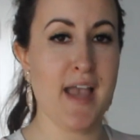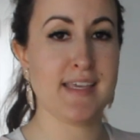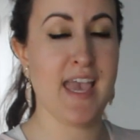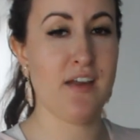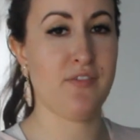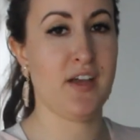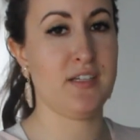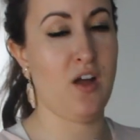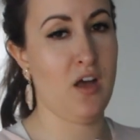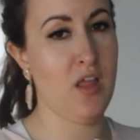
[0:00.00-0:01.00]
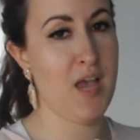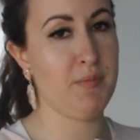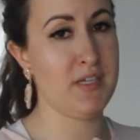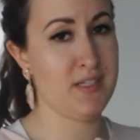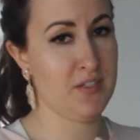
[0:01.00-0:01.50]
I can't find it online,
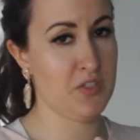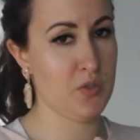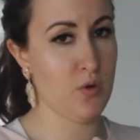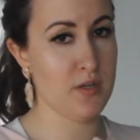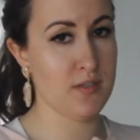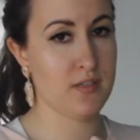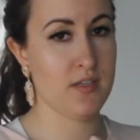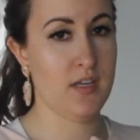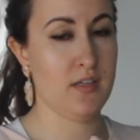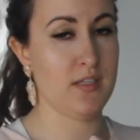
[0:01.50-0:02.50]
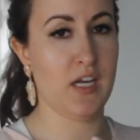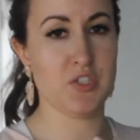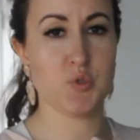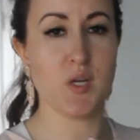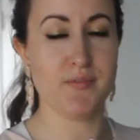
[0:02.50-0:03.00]
but it is in stores. It's like
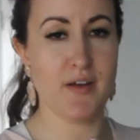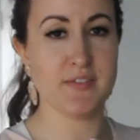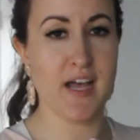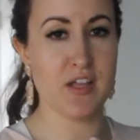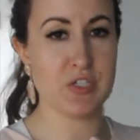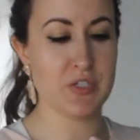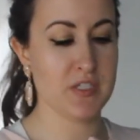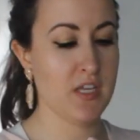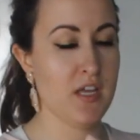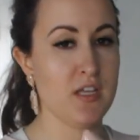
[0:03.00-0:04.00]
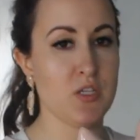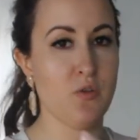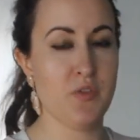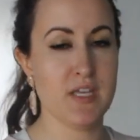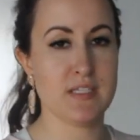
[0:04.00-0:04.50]
under $25.
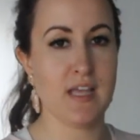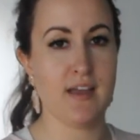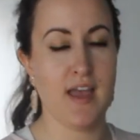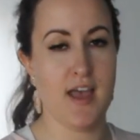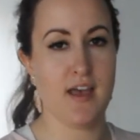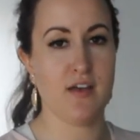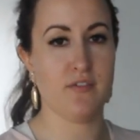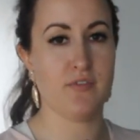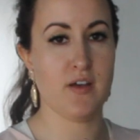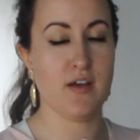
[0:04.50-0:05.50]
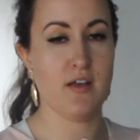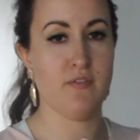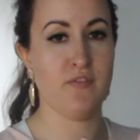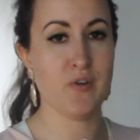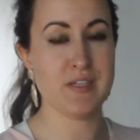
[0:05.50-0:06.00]
So this I have
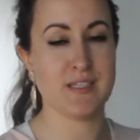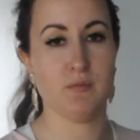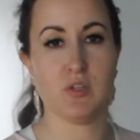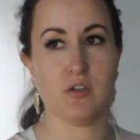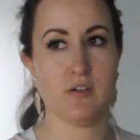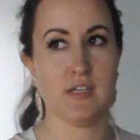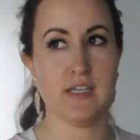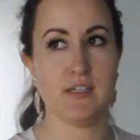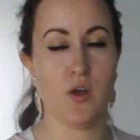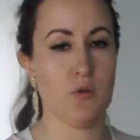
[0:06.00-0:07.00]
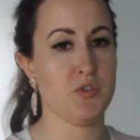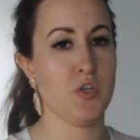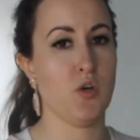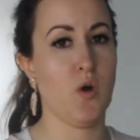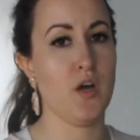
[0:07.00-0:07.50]
very similar in
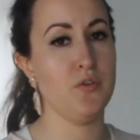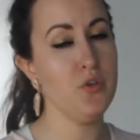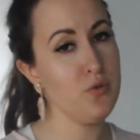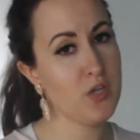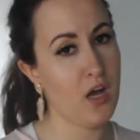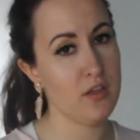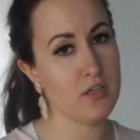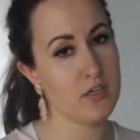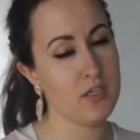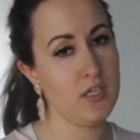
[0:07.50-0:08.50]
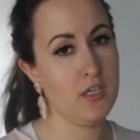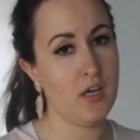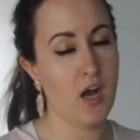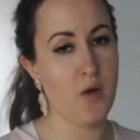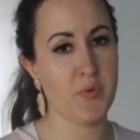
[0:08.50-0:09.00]
also a nude color.
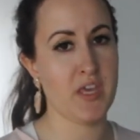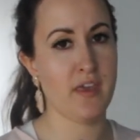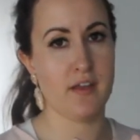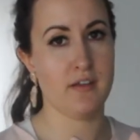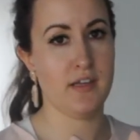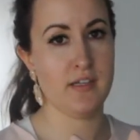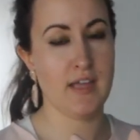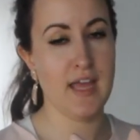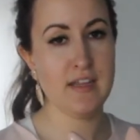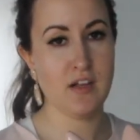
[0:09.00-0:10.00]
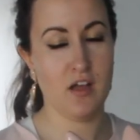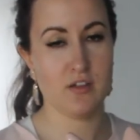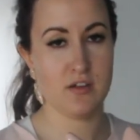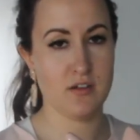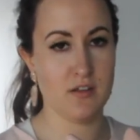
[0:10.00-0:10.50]
Um, you can get it in any
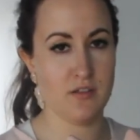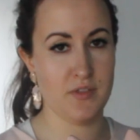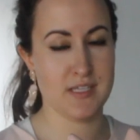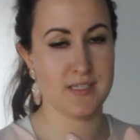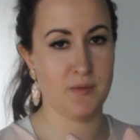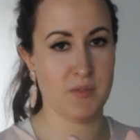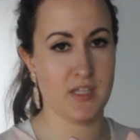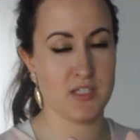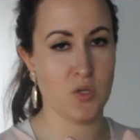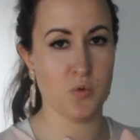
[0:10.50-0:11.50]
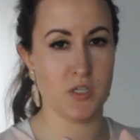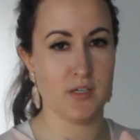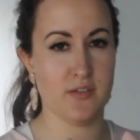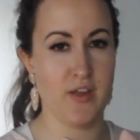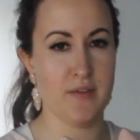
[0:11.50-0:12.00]
color. This is something that's so
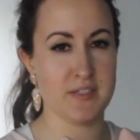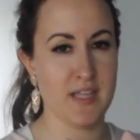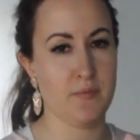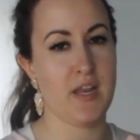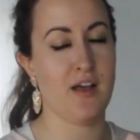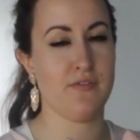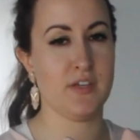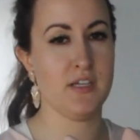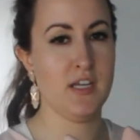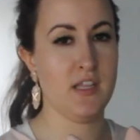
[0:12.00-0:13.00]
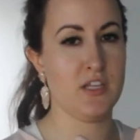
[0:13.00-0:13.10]
good if you have a statement outfit.